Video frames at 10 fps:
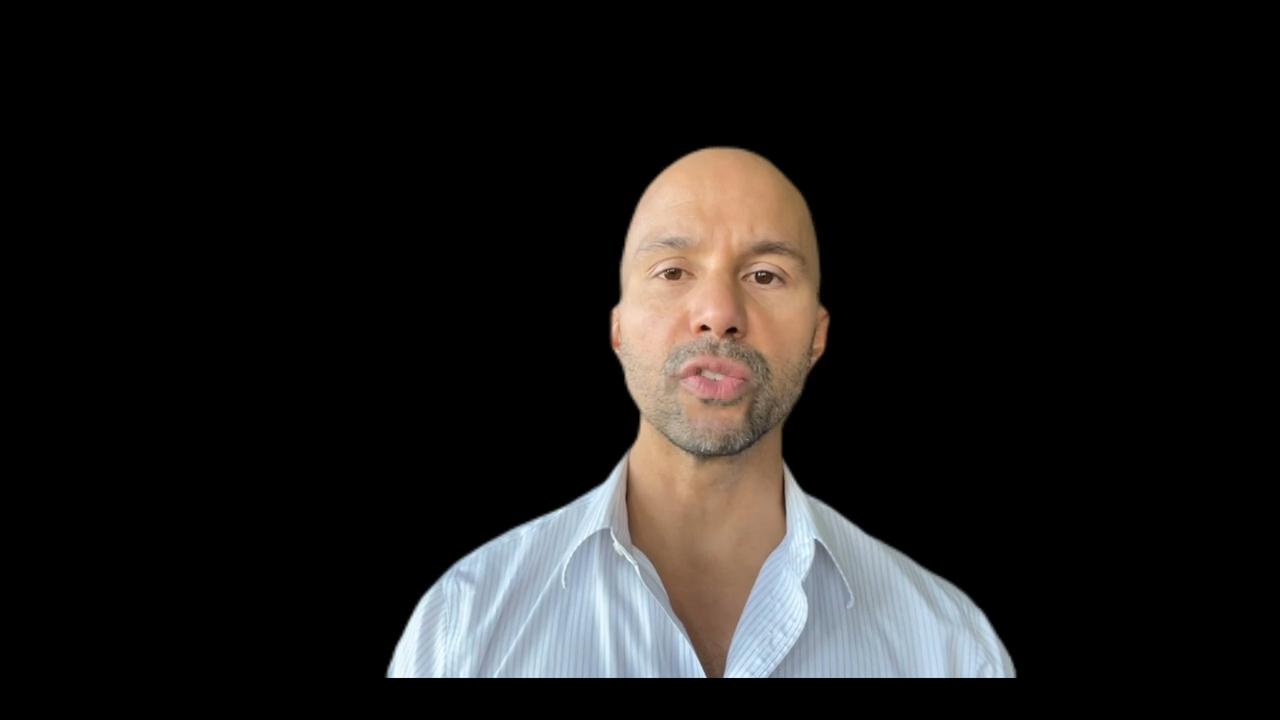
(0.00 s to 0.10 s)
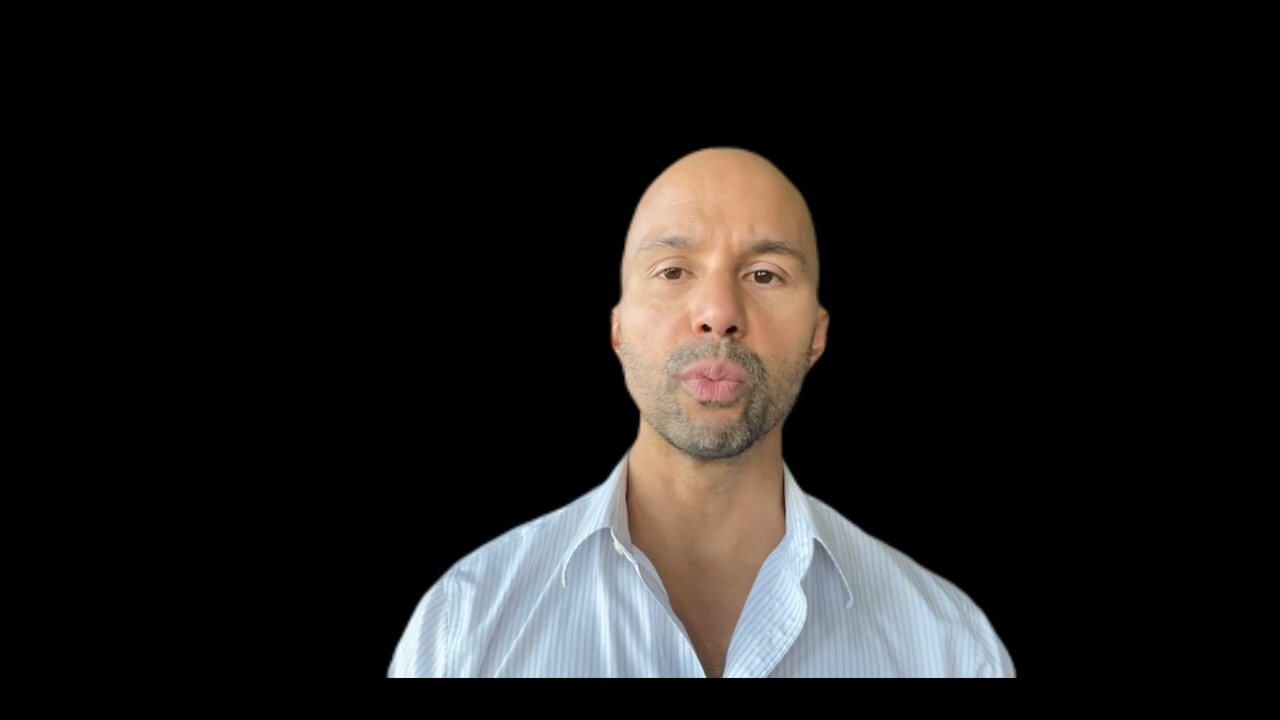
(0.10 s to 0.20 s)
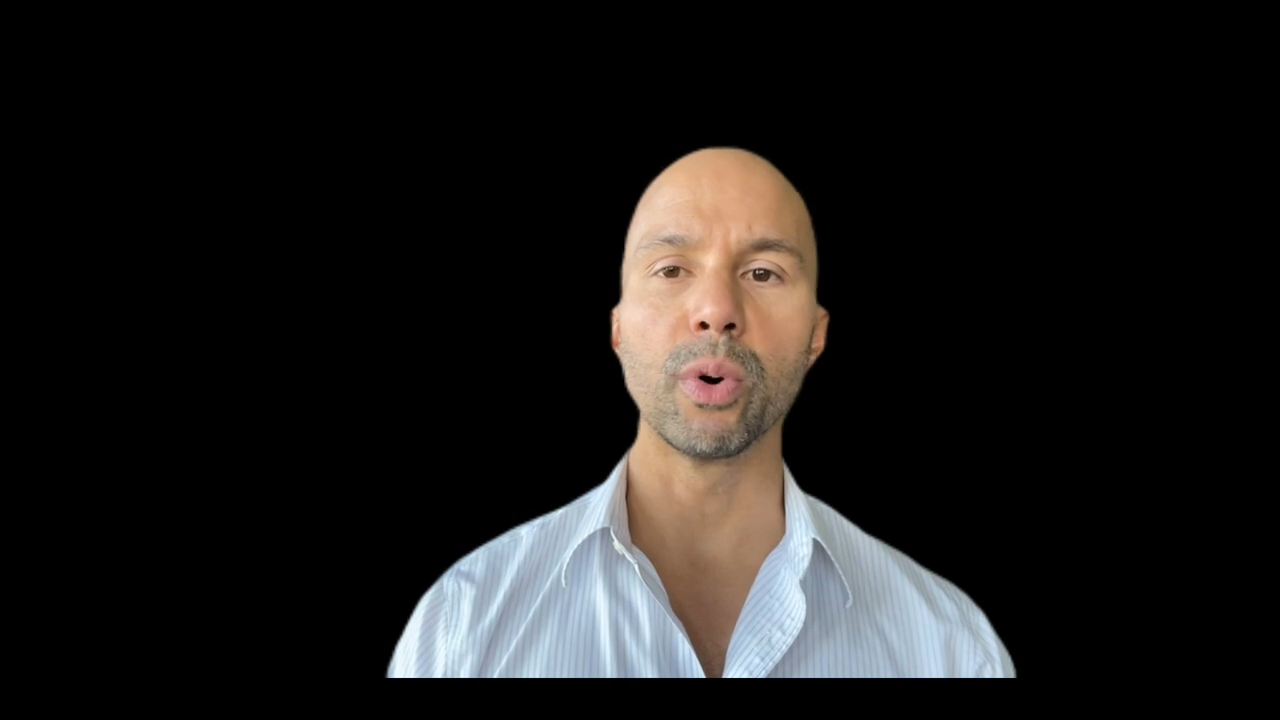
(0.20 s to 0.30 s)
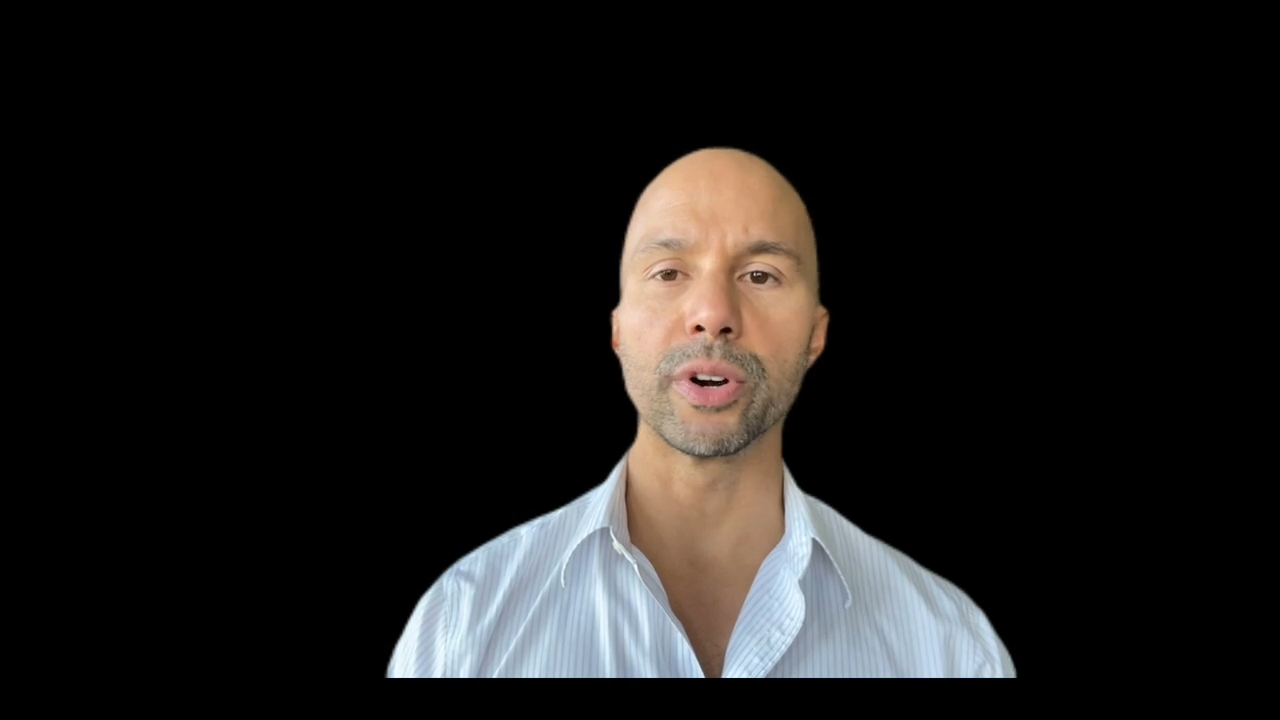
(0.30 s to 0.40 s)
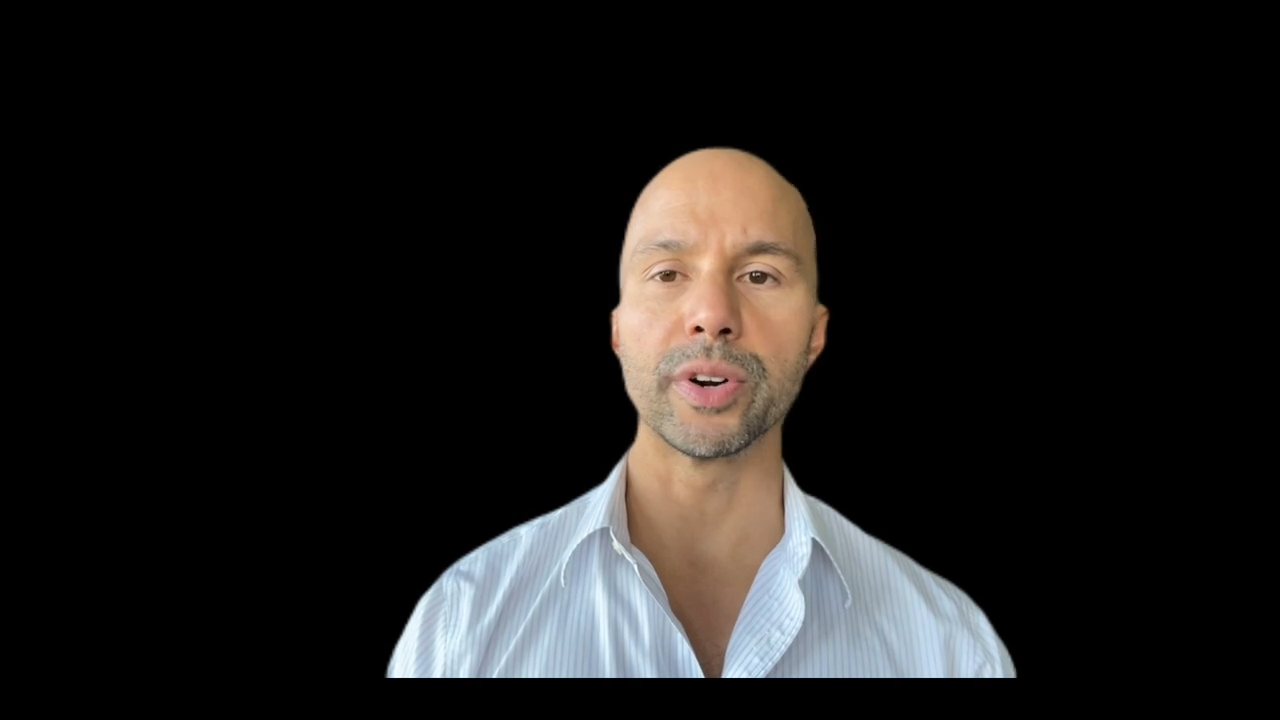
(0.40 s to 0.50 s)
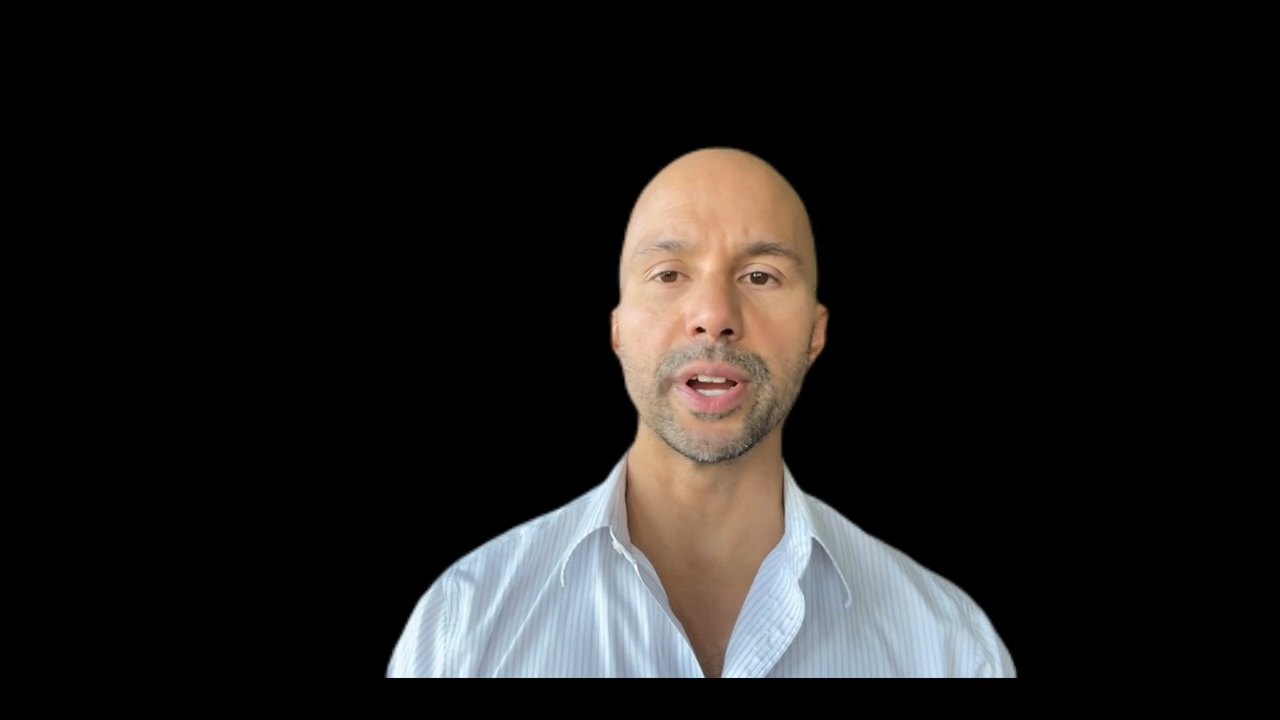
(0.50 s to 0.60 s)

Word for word: of water